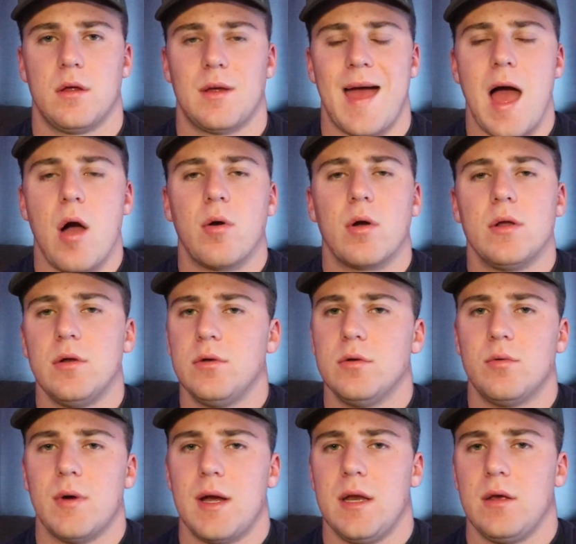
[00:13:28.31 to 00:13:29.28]
How can you
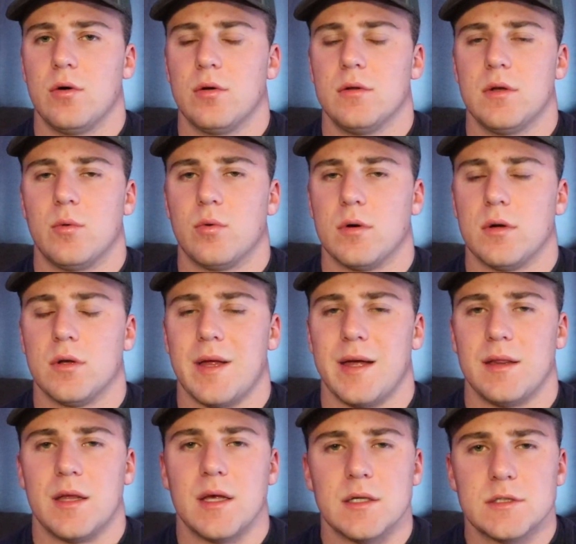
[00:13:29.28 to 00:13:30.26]
do any good in the world
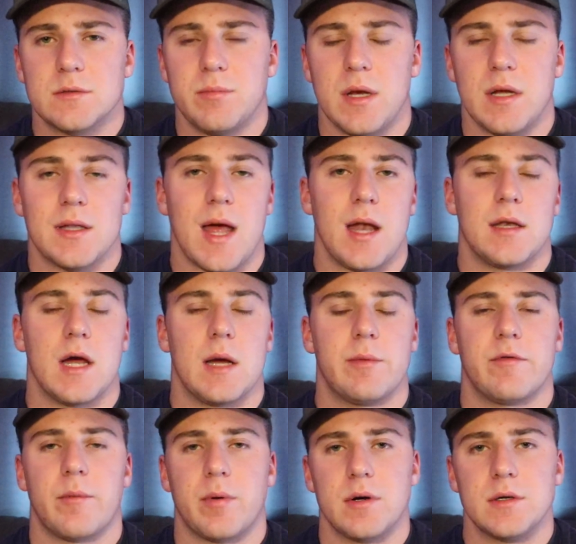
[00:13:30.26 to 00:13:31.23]
like this, being that
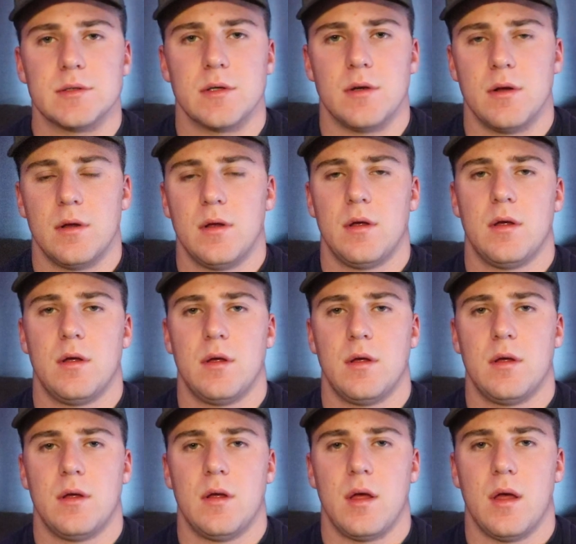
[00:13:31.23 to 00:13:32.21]
type of a person?
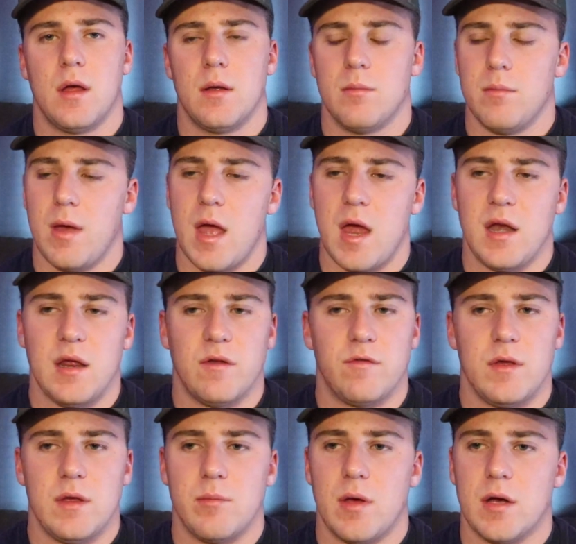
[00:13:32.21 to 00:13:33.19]
Many
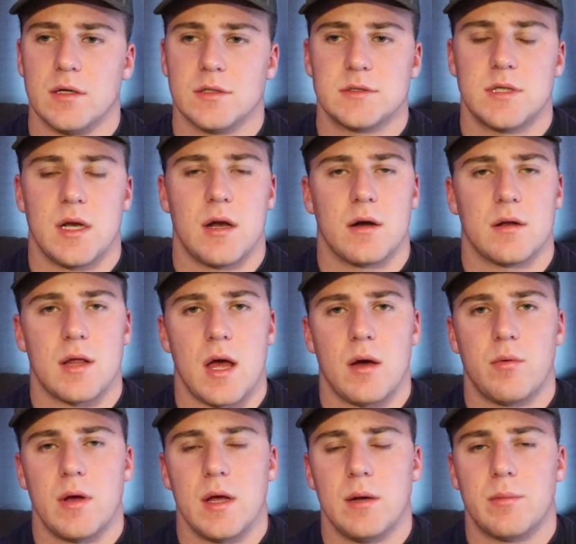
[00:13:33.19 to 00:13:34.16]
females today are
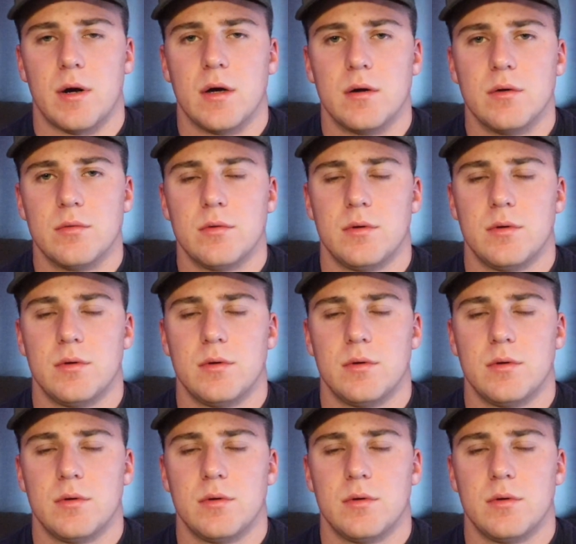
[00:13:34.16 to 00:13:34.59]
that way, bro.